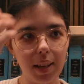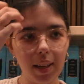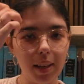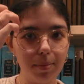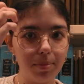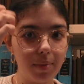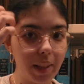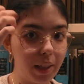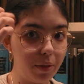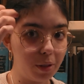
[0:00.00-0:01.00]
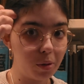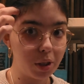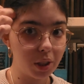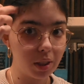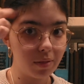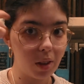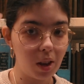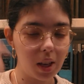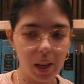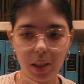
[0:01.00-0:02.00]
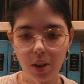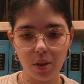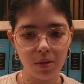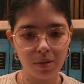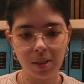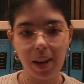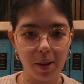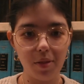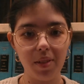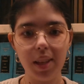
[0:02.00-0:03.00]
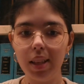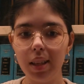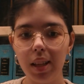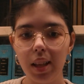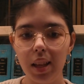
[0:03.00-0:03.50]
Thank you for watching this vlog. I know I've been out of it.